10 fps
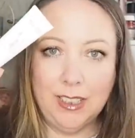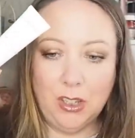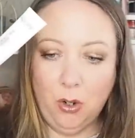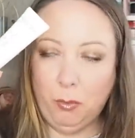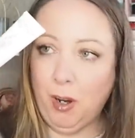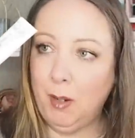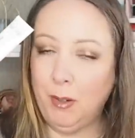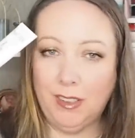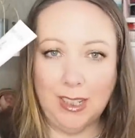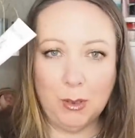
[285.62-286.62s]
this Note
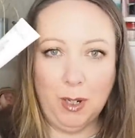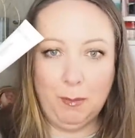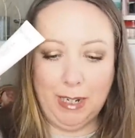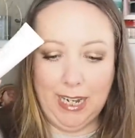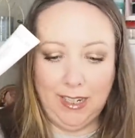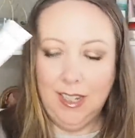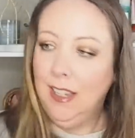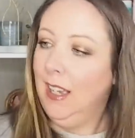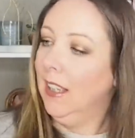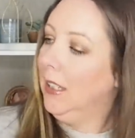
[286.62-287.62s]
Primer, that's quite plain.
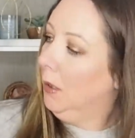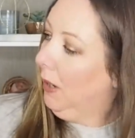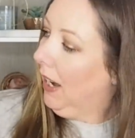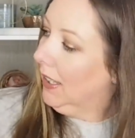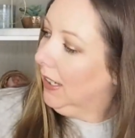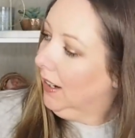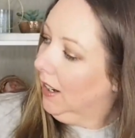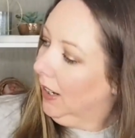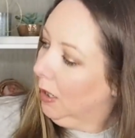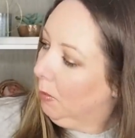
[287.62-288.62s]
And see the way it has like
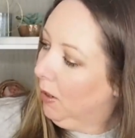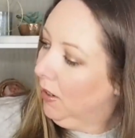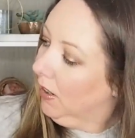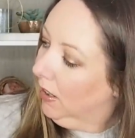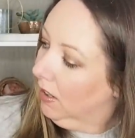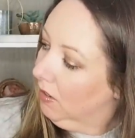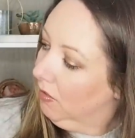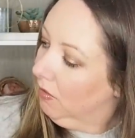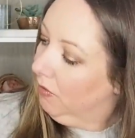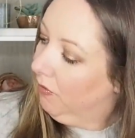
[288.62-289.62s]
kind of like a pearl
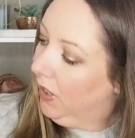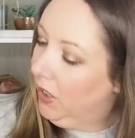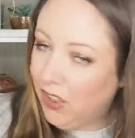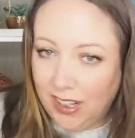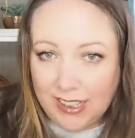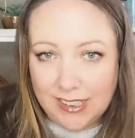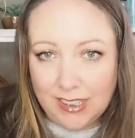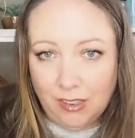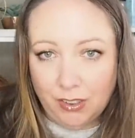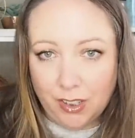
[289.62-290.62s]
finish and like a
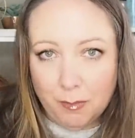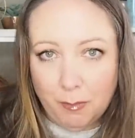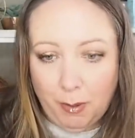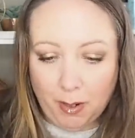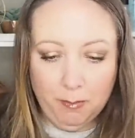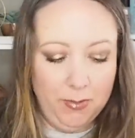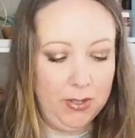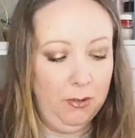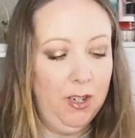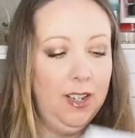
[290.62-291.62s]
silver bottom.
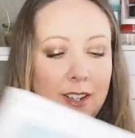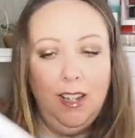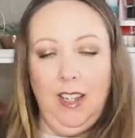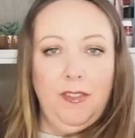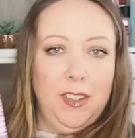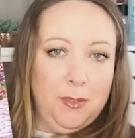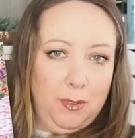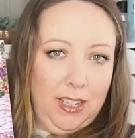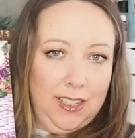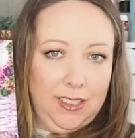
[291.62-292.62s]
So I have this
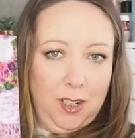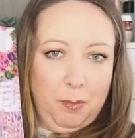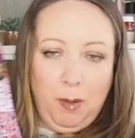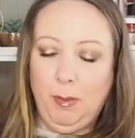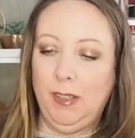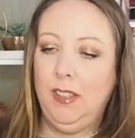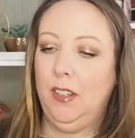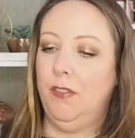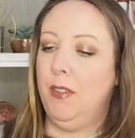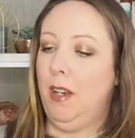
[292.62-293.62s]
one that has kind of purples and
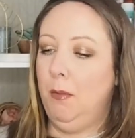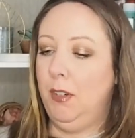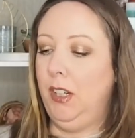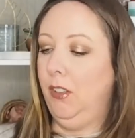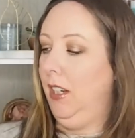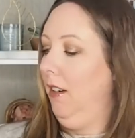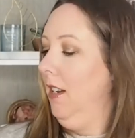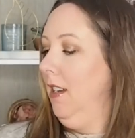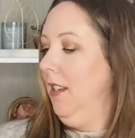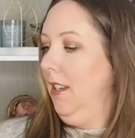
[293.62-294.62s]
stuff. So I would usually
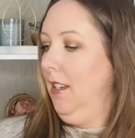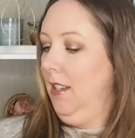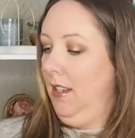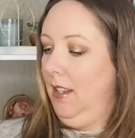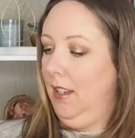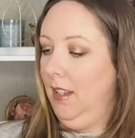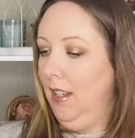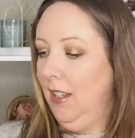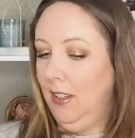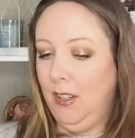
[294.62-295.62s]

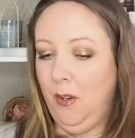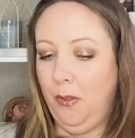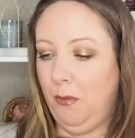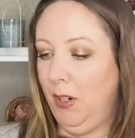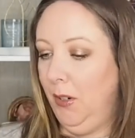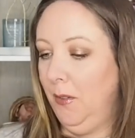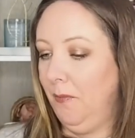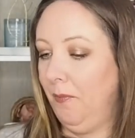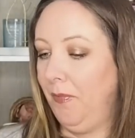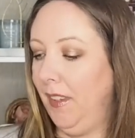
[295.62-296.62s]
go through,
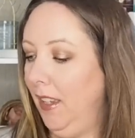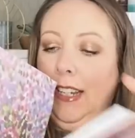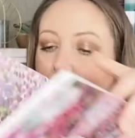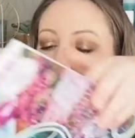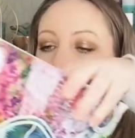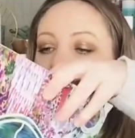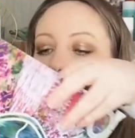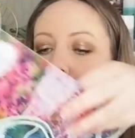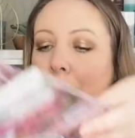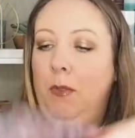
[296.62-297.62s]
like, see,
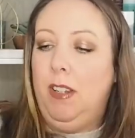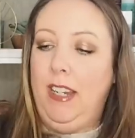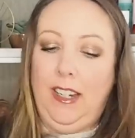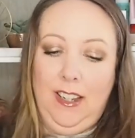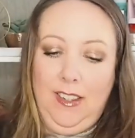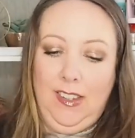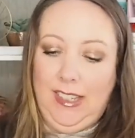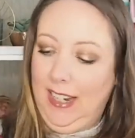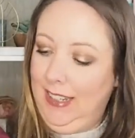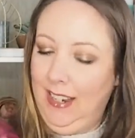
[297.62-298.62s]
it would like
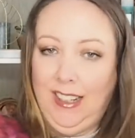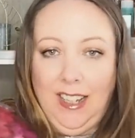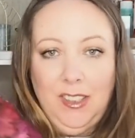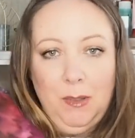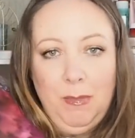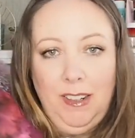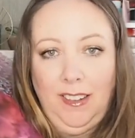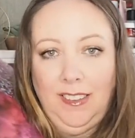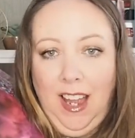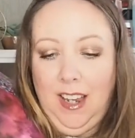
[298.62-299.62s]
stand out against something
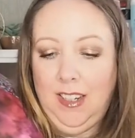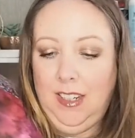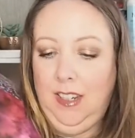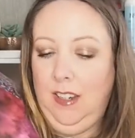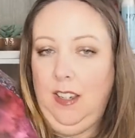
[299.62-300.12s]
like that.